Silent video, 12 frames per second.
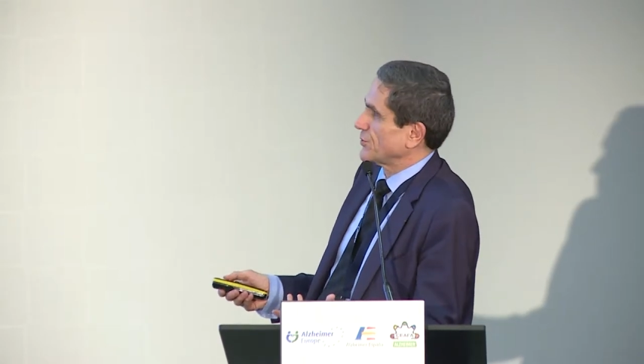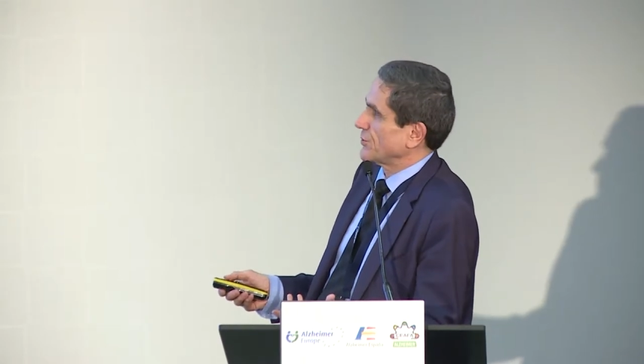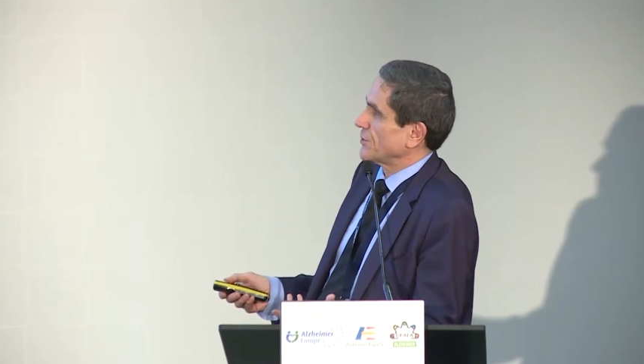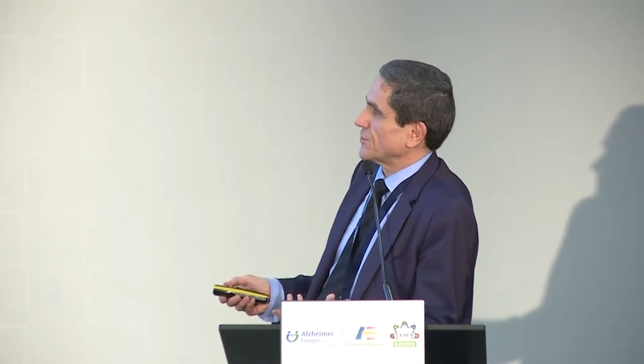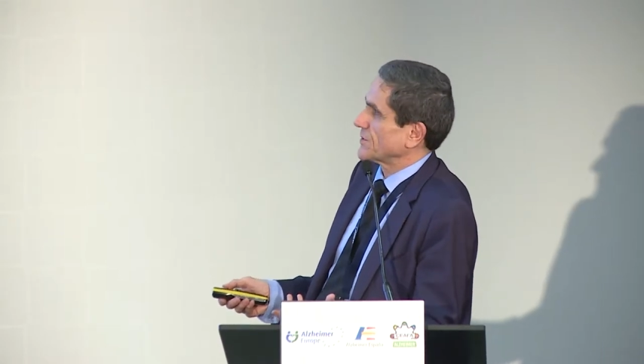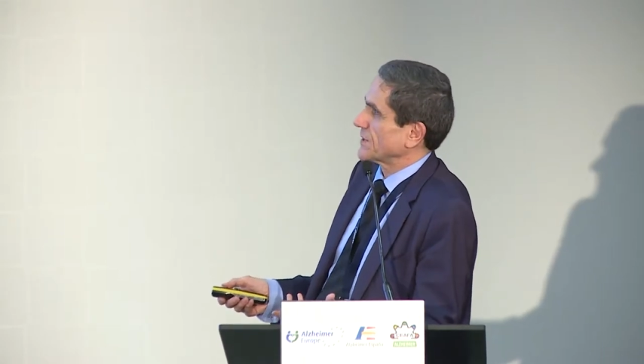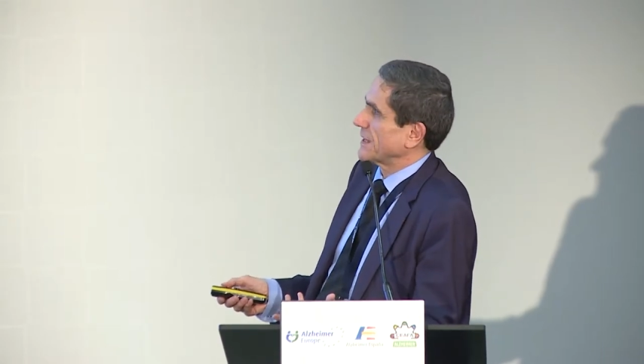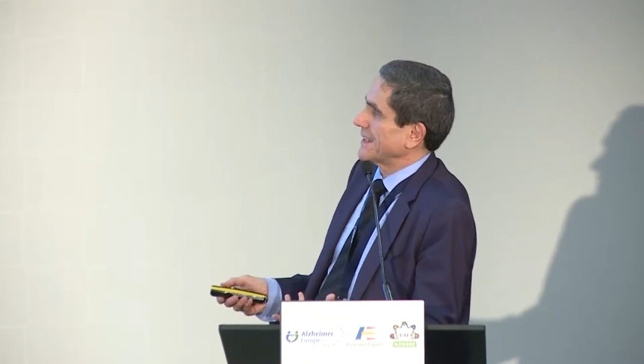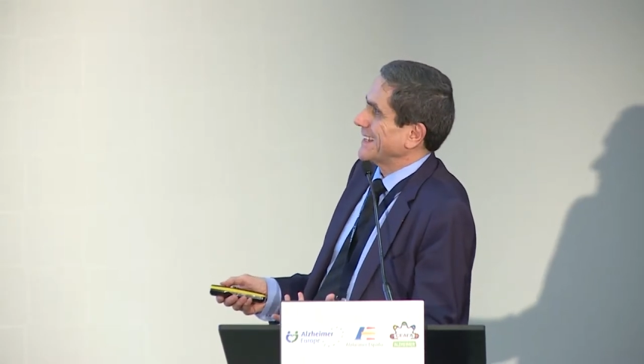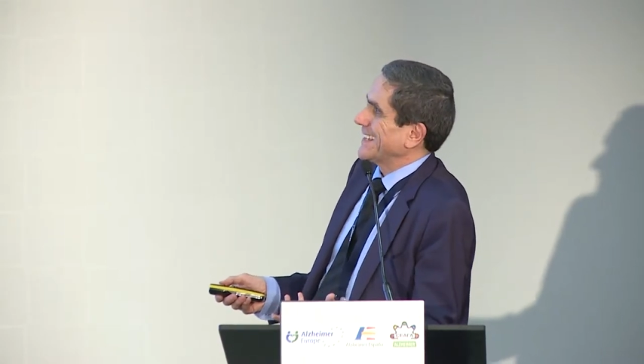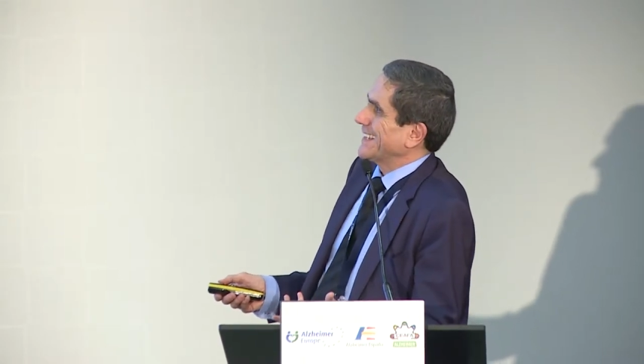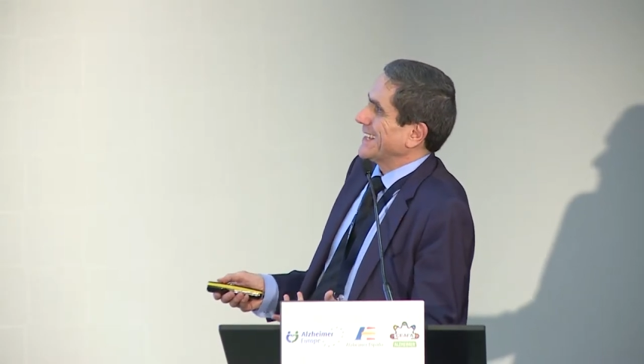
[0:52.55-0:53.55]

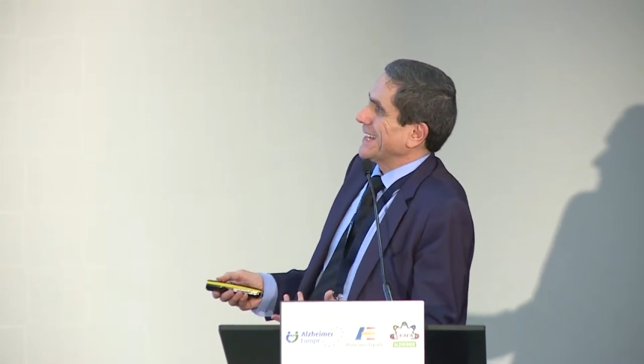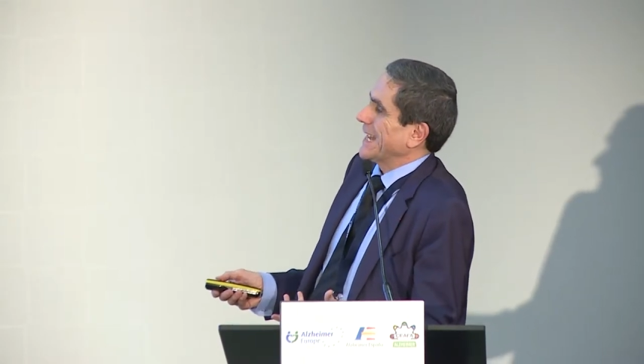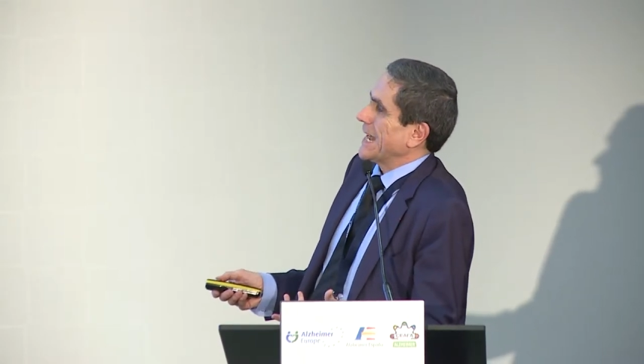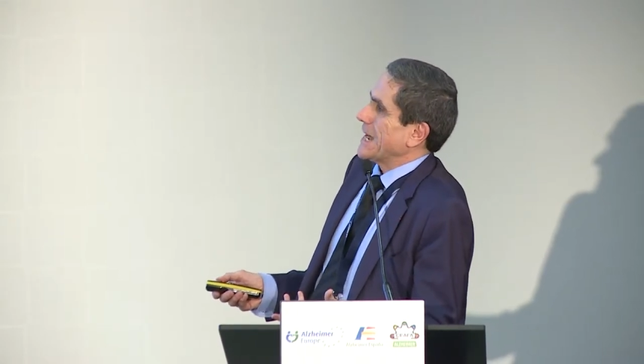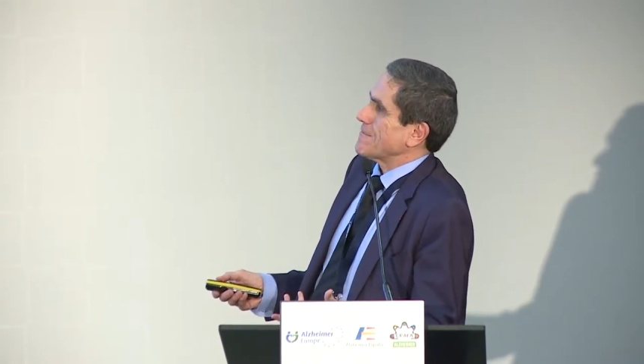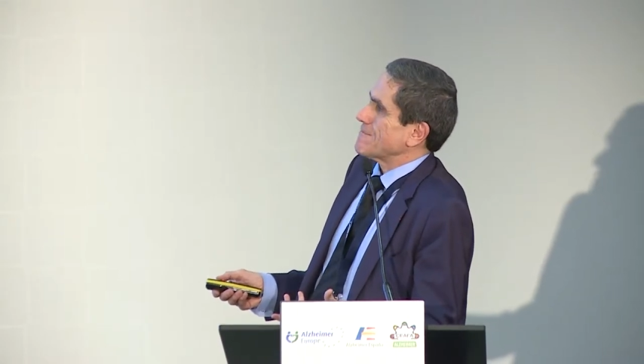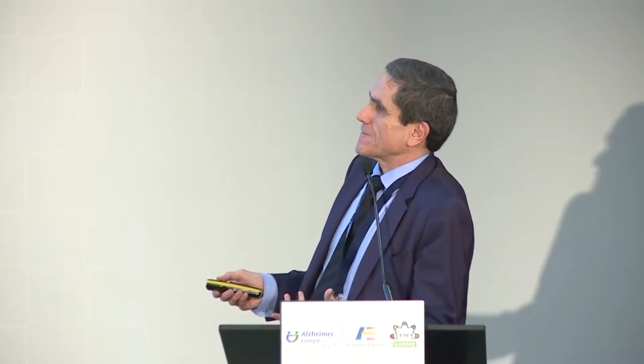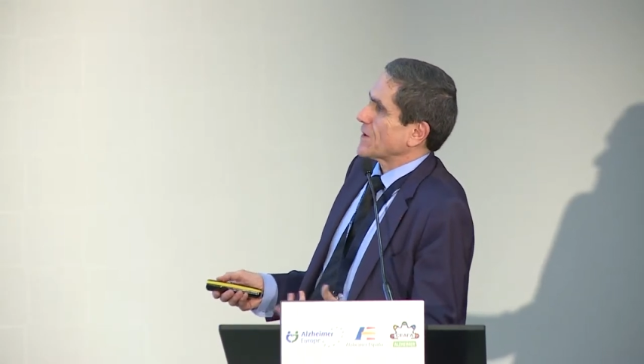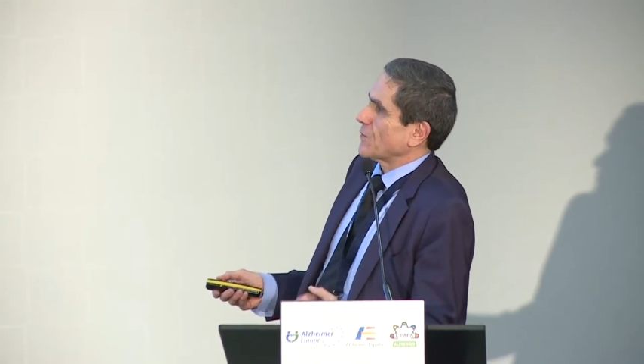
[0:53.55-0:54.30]
term?